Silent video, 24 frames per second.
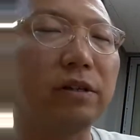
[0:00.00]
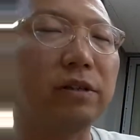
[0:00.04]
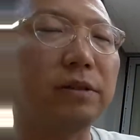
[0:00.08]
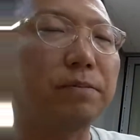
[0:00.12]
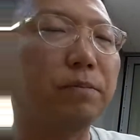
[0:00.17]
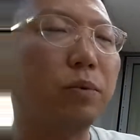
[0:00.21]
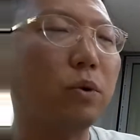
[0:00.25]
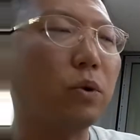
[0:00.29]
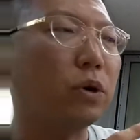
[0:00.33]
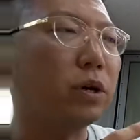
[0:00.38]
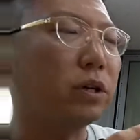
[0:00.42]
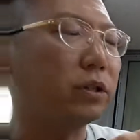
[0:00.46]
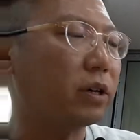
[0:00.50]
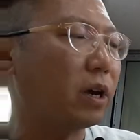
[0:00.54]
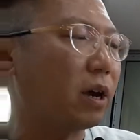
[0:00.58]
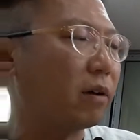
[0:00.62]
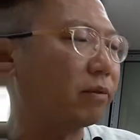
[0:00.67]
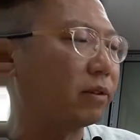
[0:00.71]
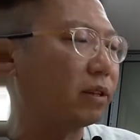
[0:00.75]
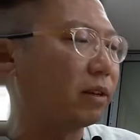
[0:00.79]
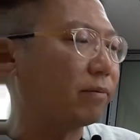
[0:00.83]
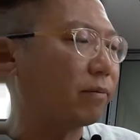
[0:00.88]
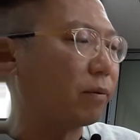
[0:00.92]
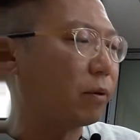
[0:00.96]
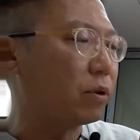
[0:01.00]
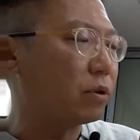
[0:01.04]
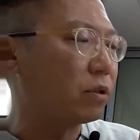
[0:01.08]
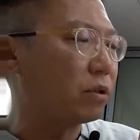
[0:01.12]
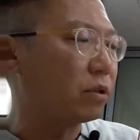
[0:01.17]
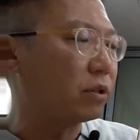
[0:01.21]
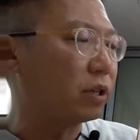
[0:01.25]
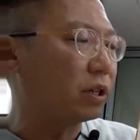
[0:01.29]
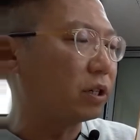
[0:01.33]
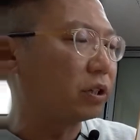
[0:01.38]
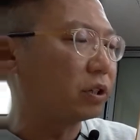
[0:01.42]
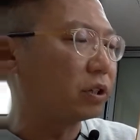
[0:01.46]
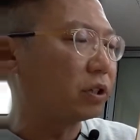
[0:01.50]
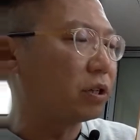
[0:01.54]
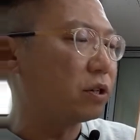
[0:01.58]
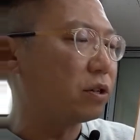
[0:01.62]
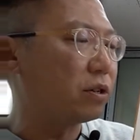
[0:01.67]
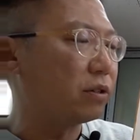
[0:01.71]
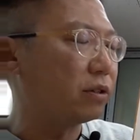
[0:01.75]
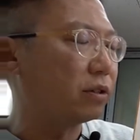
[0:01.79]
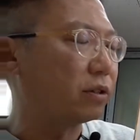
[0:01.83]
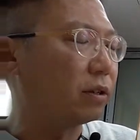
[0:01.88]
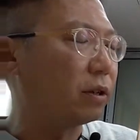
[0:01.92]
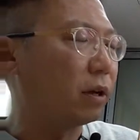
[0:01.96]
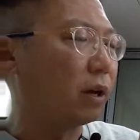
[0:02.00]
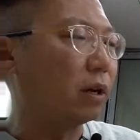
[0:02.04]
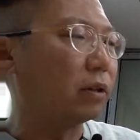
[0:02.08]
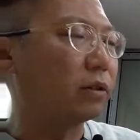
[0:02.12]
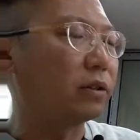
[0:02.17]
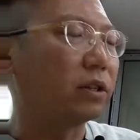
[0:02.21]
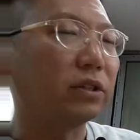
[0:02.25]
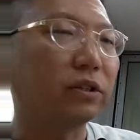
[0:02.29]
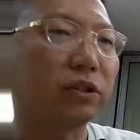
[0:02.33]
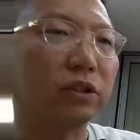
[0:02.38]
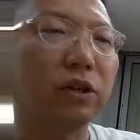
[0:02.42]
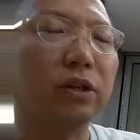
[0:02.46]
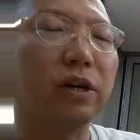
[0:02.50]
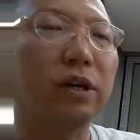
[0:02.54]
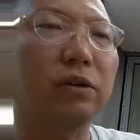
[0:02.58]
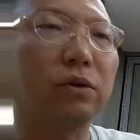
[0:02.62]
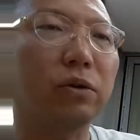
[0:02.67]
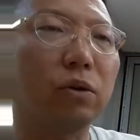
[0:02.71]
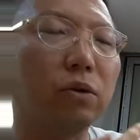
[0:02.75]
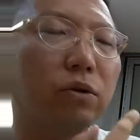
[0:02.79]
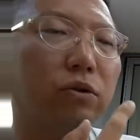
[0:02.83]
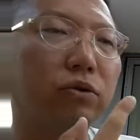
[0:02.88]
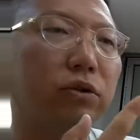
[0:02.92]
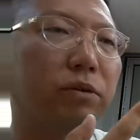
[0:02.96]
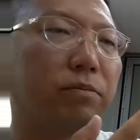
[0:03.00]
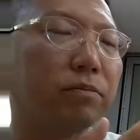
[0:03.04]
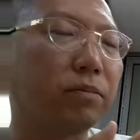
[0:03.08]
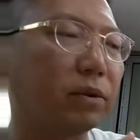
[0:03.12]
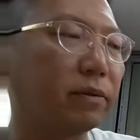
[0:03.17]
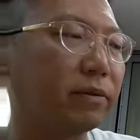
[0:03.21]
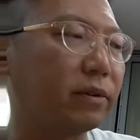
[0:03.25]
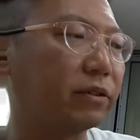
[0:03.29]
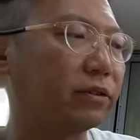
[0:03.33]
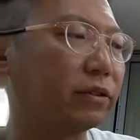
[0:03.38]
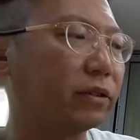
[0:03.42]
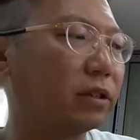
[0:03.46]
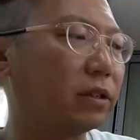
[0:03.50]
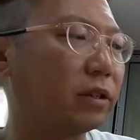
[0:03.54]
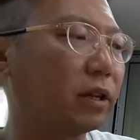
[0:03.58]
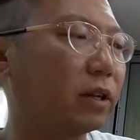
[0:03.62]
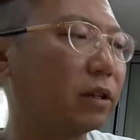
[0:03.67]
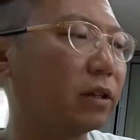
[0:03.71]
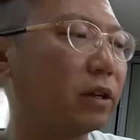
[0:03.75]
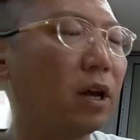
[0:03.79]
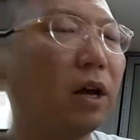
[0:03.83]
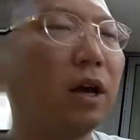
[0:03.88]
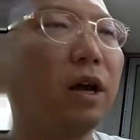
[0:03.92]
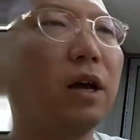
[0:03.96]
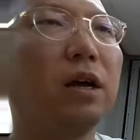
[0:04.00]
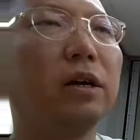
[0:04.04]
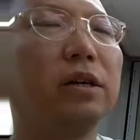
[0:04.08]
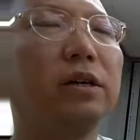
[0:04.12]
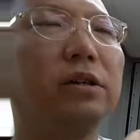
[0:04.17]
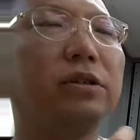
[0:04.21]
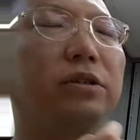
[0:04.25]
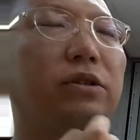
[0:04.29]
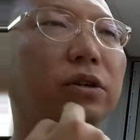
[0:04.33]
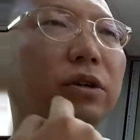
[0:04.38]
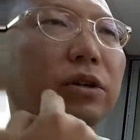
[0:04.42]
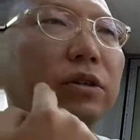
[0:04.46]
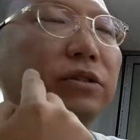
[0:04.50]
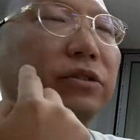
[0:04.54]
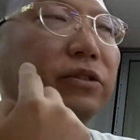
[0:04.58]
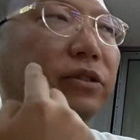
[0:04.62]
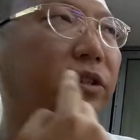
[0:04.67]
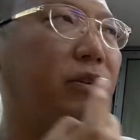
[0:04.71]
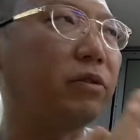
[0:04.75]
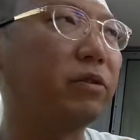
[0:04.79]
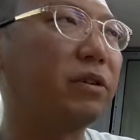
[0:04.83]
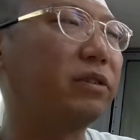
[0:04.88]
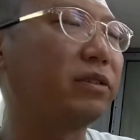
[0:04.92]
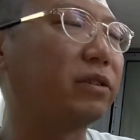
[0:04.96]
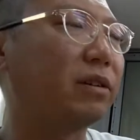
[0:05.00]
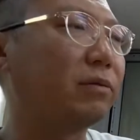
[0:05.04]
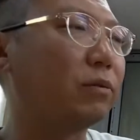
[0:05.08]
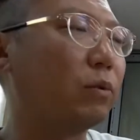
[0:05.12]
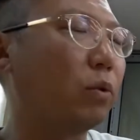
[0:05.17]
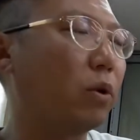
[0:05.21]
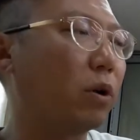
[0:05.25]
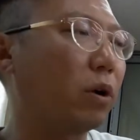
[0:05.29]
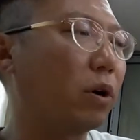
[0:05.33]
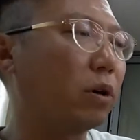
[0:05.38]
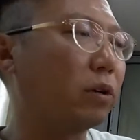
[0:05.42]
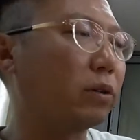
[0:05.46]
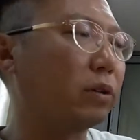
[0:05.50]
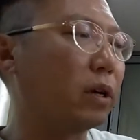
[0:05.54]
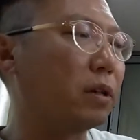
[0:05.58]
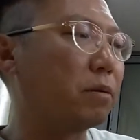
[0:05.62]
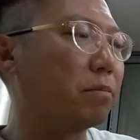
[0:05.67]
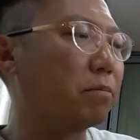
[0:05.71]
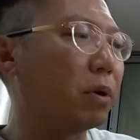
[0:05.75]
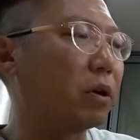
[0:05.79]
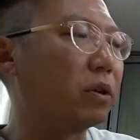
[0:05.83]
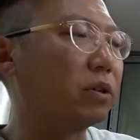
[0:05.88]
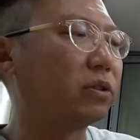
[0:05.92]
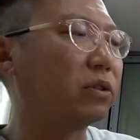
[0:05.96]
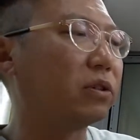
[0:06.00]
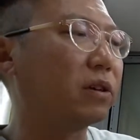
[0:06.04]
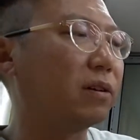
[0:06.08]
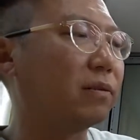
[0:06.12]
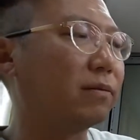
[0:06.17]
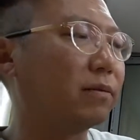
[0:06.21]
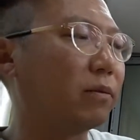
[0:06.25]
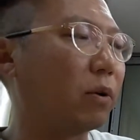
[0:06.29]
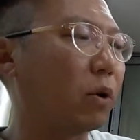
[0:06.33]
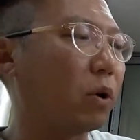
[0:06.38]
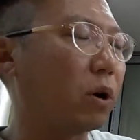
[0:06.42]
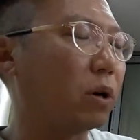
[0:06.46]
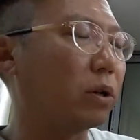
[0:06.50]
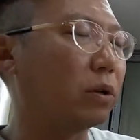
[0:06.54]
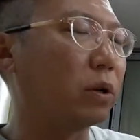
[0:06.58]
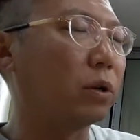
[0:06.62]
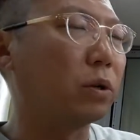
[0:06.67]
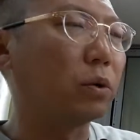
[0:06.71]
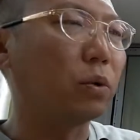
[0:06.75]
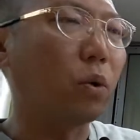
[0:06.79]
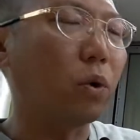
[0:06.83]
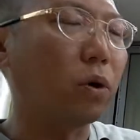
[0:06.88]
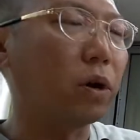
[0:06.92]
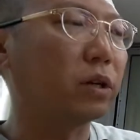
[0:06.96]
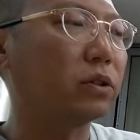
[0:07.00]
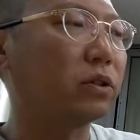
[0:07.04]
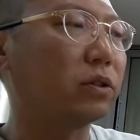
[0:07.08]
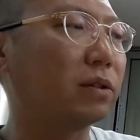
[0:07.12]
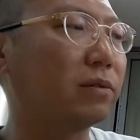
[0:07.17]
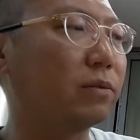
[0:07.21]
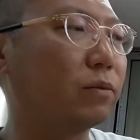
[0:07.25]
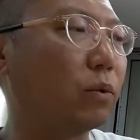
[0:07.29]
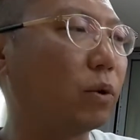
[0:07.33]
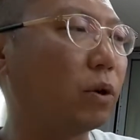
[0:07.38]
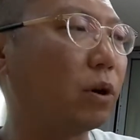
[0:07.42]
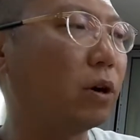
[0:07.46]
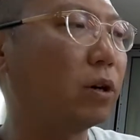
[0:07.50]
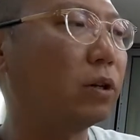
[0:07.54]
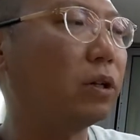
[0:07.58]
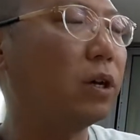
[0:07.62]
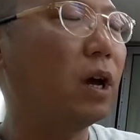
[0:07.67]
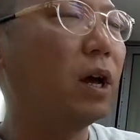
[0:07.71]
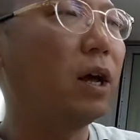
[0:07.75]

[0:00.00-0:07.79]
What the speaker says: poet have different diction. Diction, I told you previously that it's a series of words and bunch of words and collection of words.